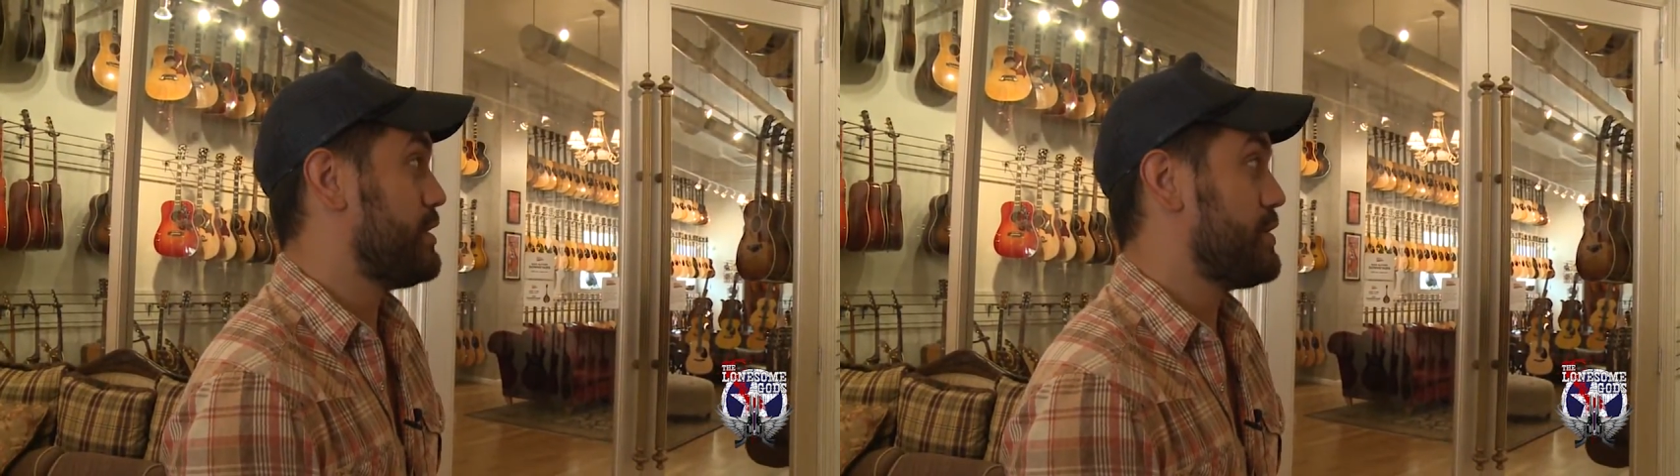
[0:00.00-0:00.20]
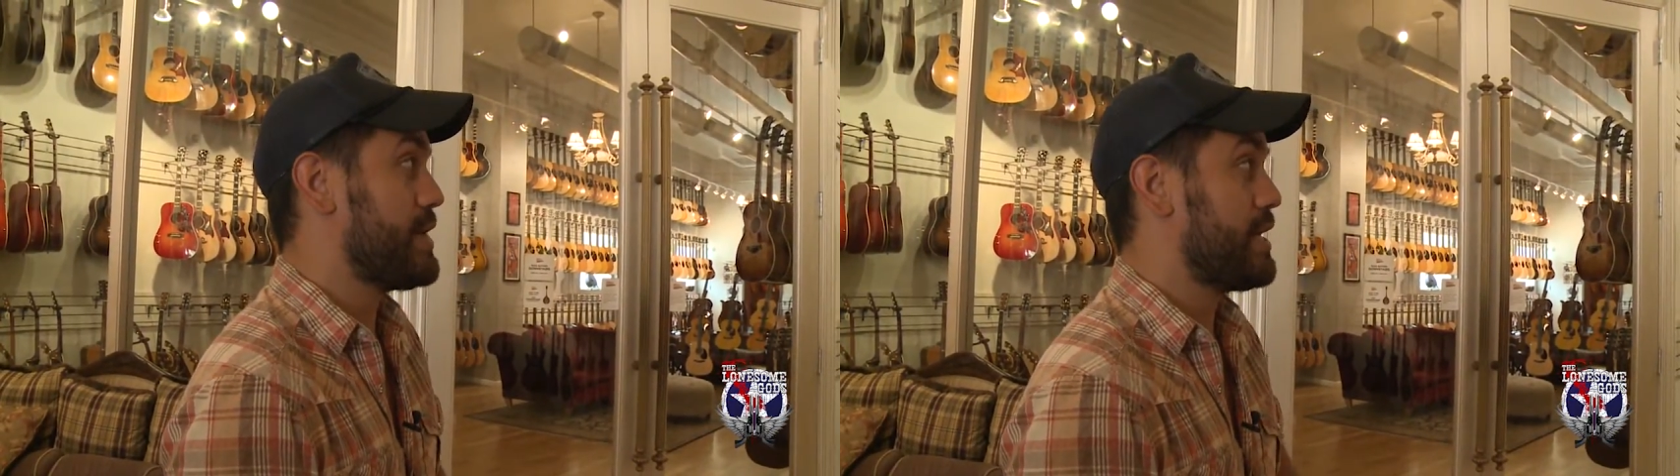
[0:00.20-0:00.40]

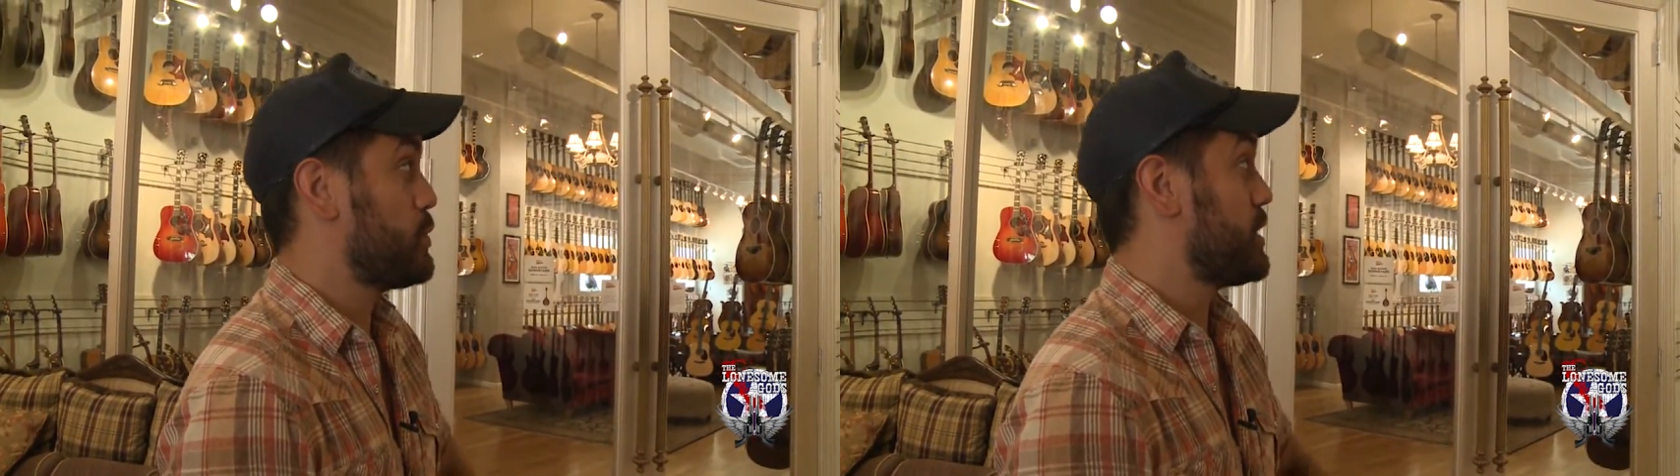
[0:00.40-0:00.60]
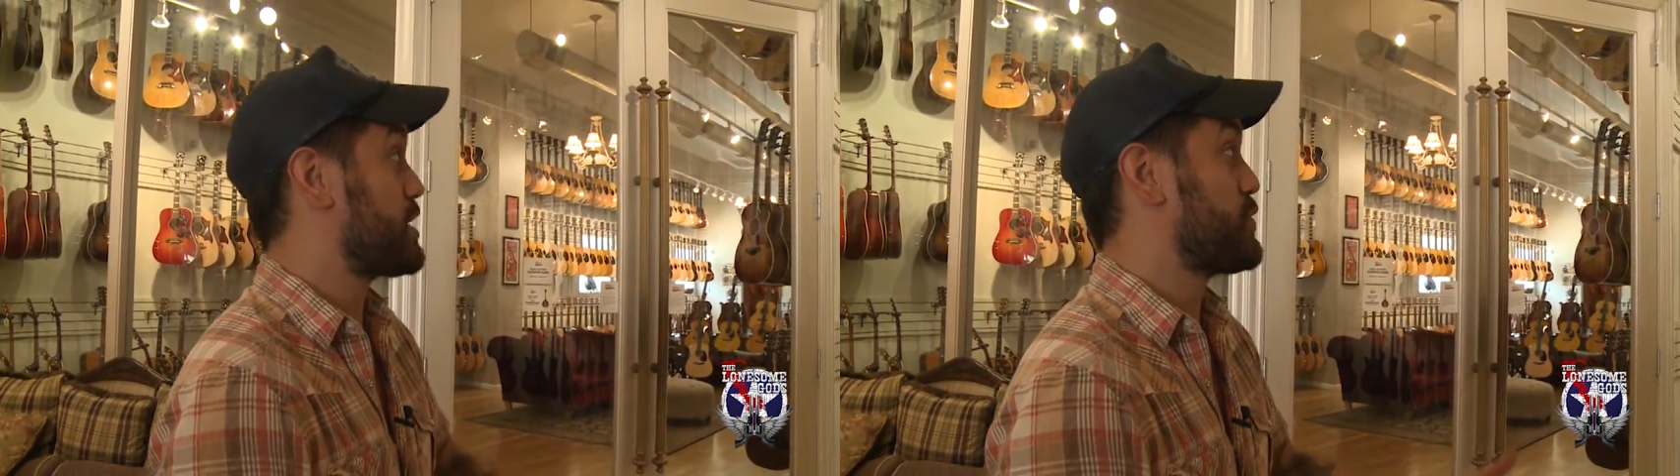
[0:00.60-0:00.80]
you get
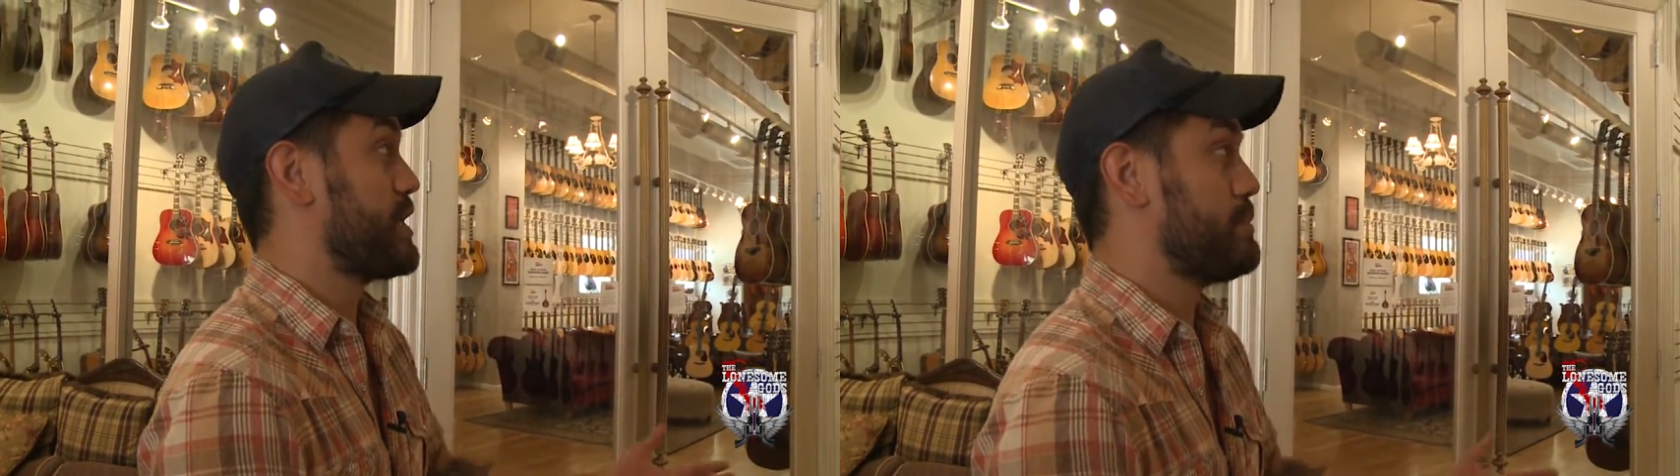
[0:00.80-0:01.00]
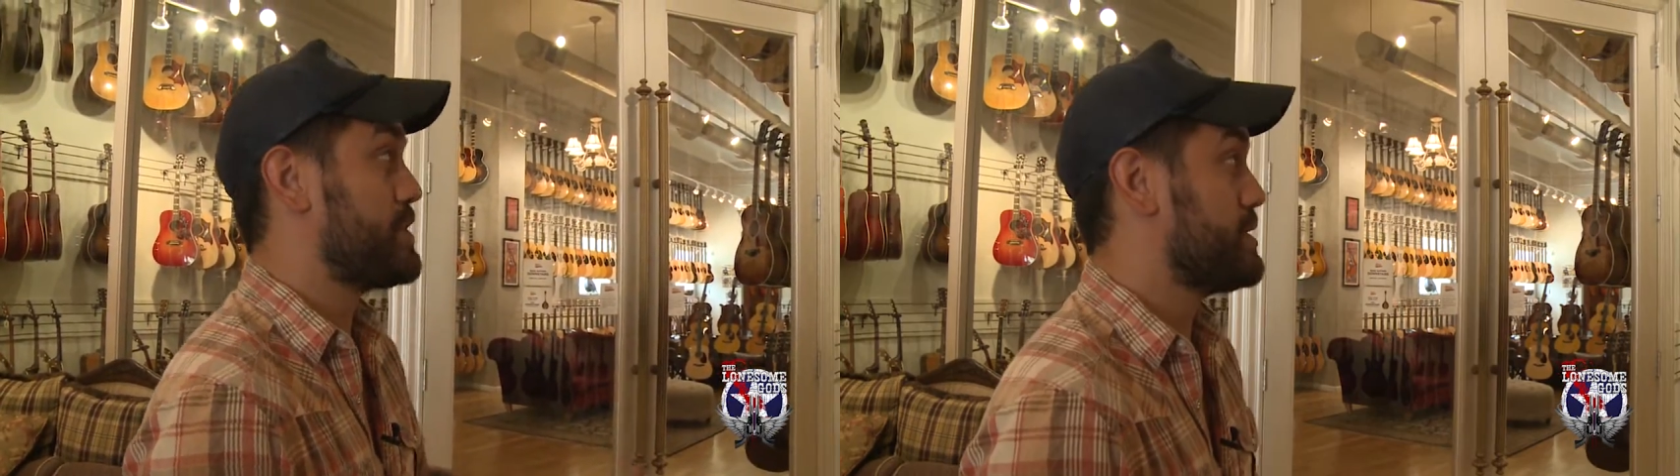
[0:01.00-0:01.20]
into electric
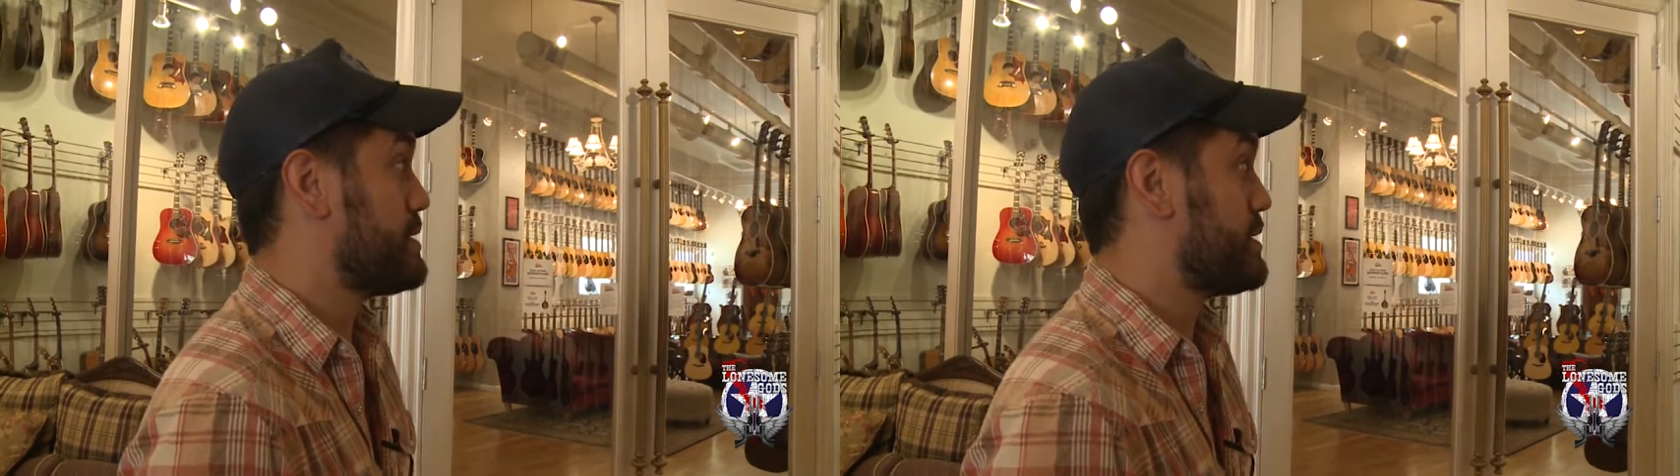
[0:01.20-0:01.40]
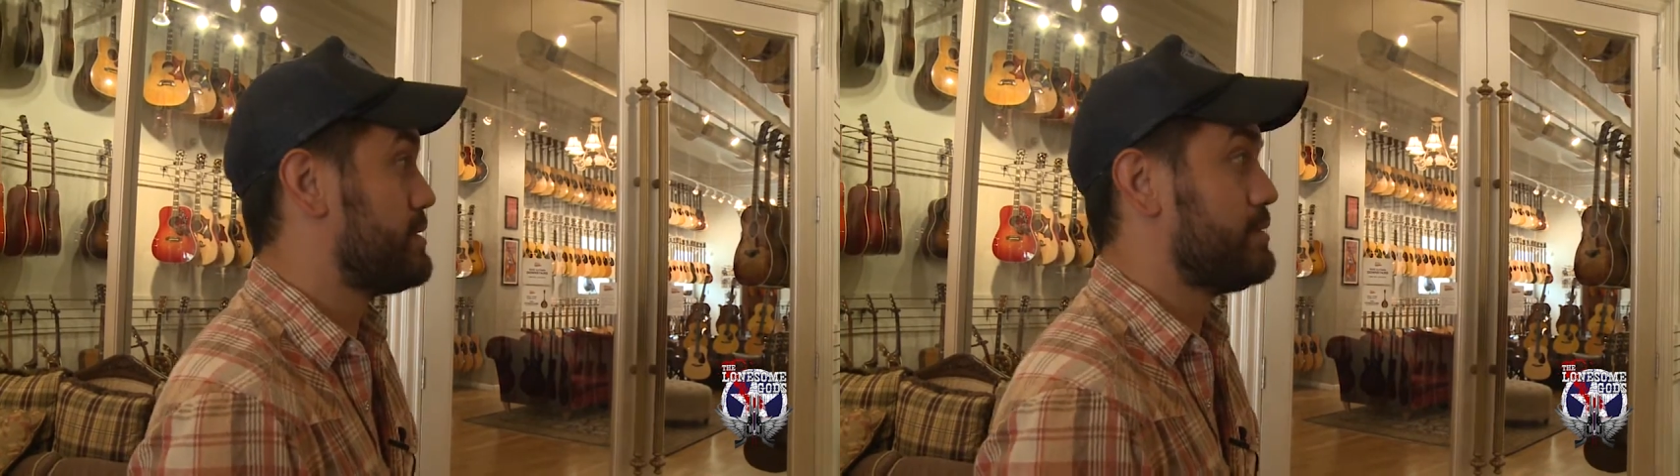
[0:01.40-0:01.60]

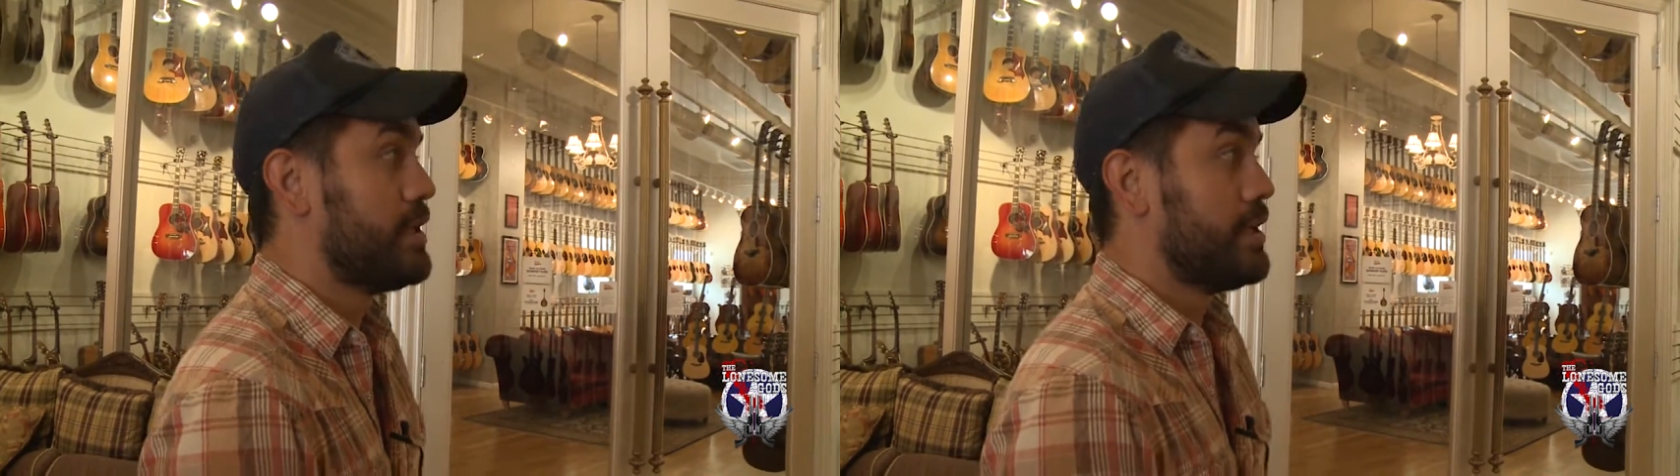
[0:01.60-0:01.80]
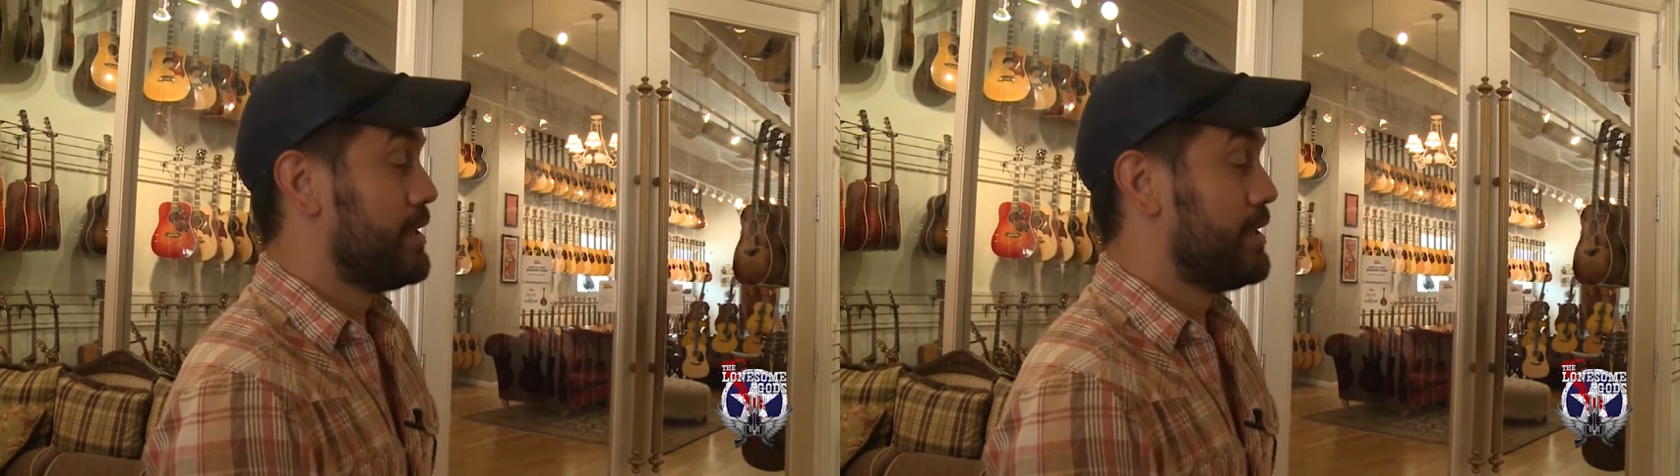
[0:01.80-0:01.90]
Gibsons, and